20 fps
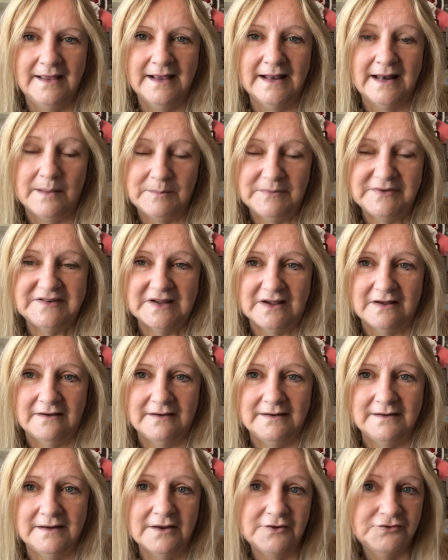
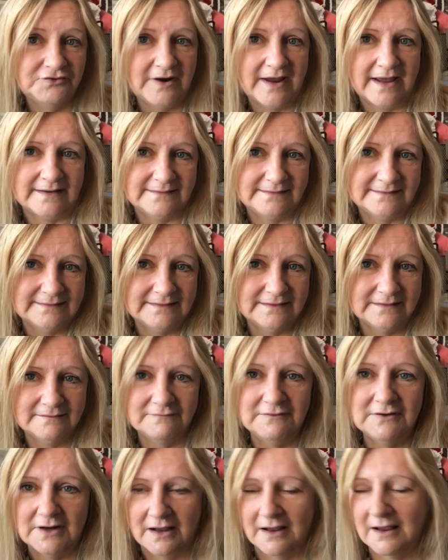Clementine a dress.
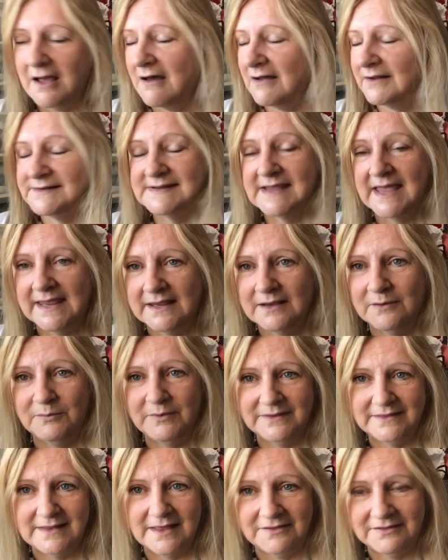You know, I can't take her
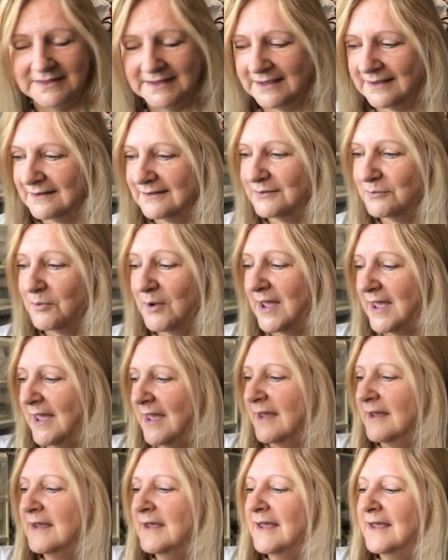with nothing to
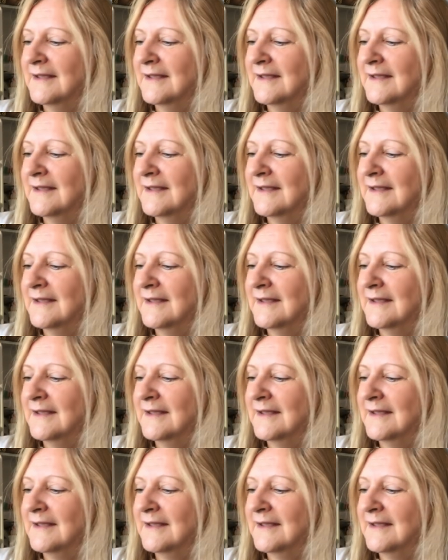wear.